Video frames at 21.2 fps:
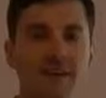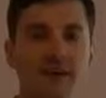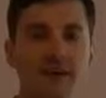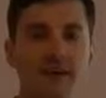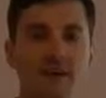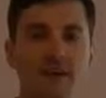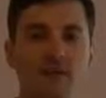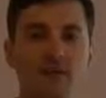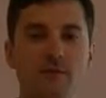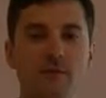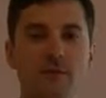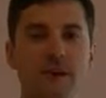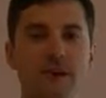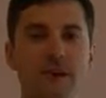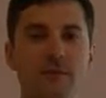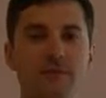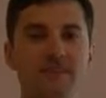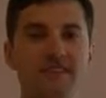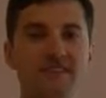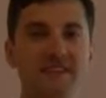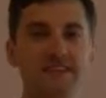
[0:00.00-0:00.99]
Hello, my
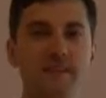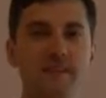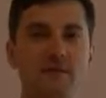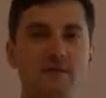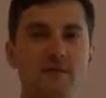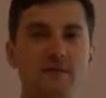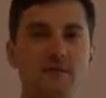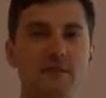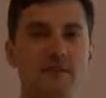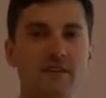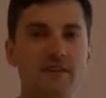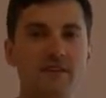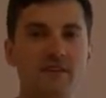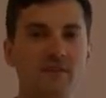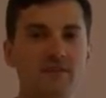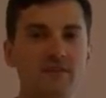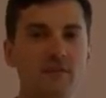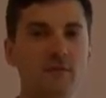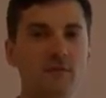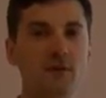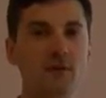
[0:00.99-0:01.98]
name is Lemordant
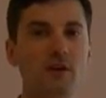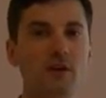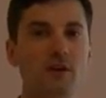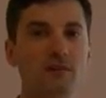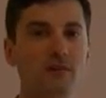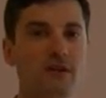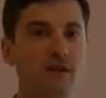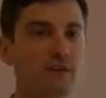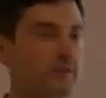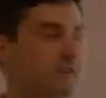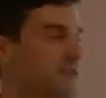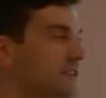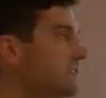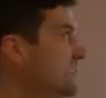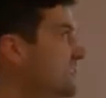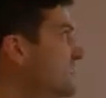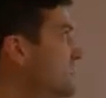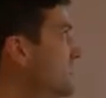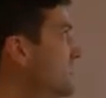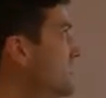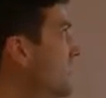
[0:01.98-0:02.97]
from Columbia
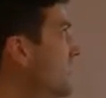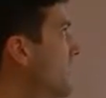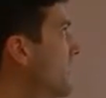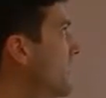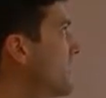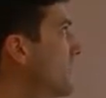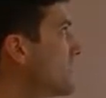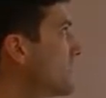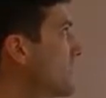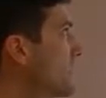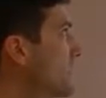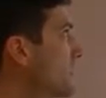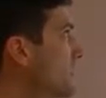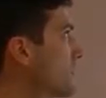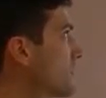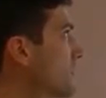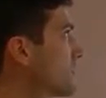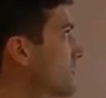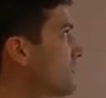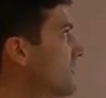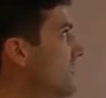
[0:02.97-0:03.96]
University, and I will
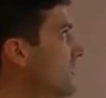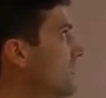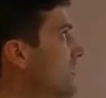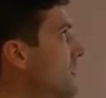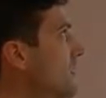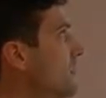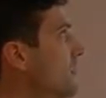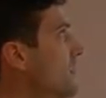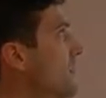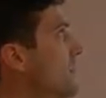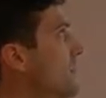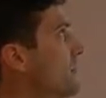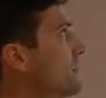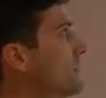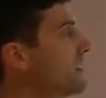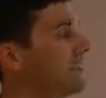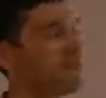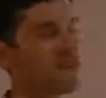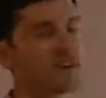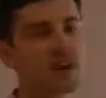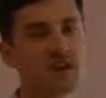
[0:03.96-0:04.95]
talk today about the
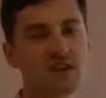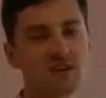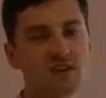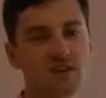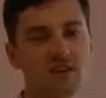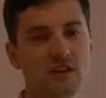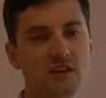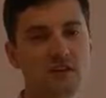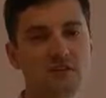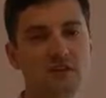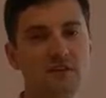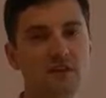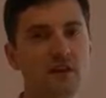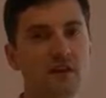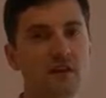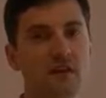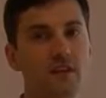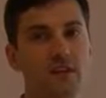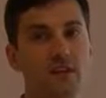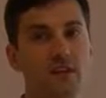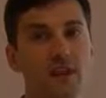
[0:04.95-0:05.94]
modification of
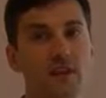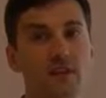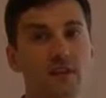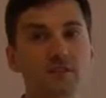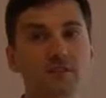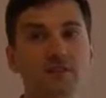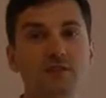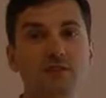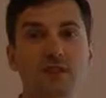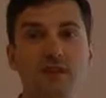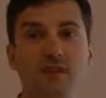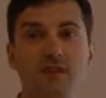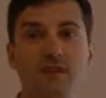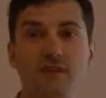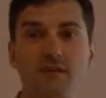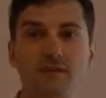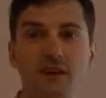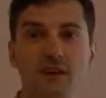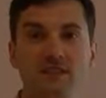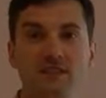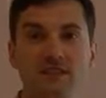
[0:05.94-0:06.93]
the land-atmosphere
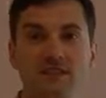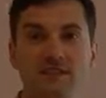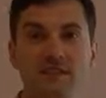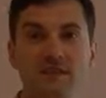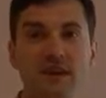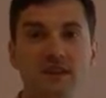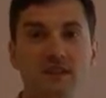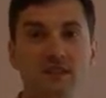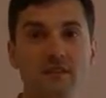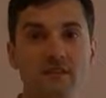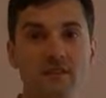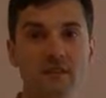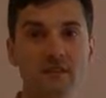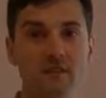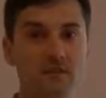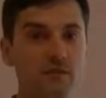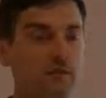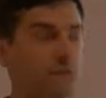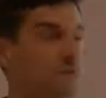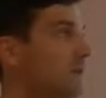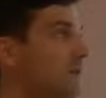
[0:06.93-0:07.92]
interactions by the
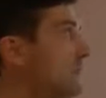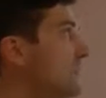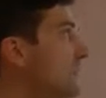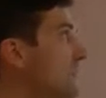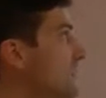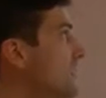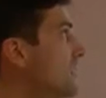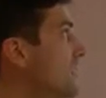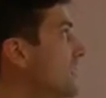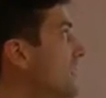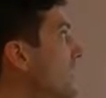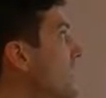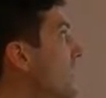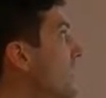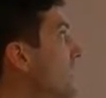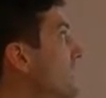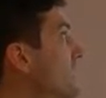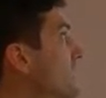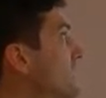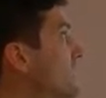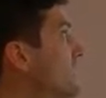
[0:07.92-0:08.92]
CO2
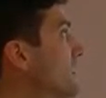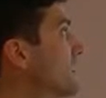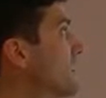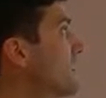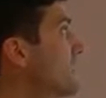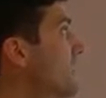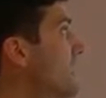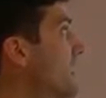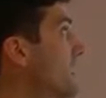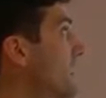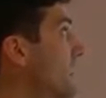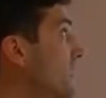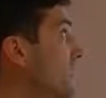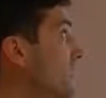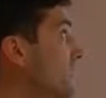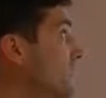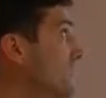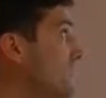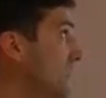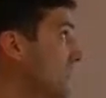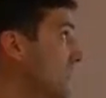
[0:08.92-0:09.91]
and
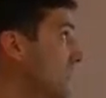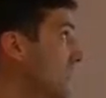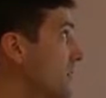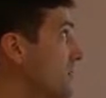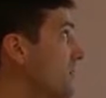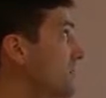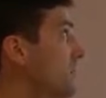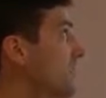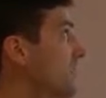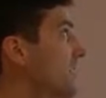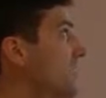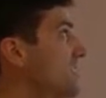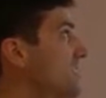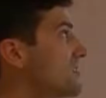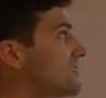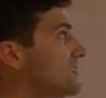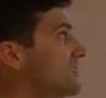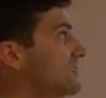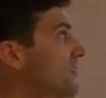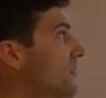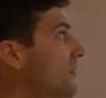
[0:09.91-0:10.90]
their
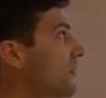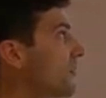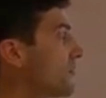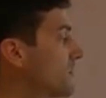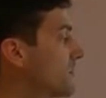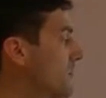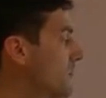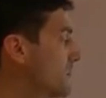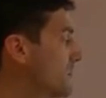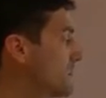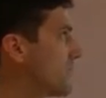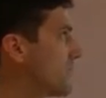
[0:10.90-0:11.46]
implications for summer